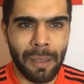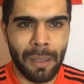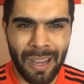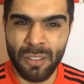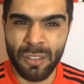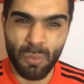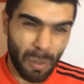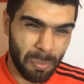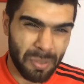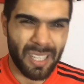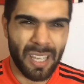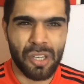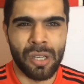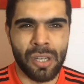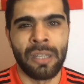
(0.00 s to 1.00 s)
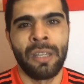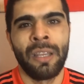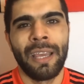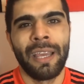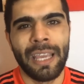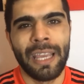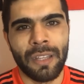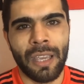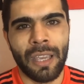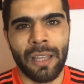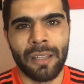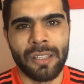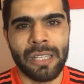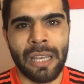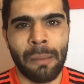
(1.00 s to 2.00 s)
Well, potentially, if they get in
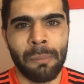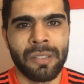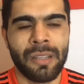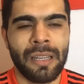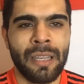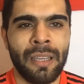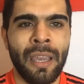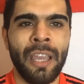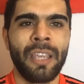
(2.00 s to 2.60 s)
the Champions League.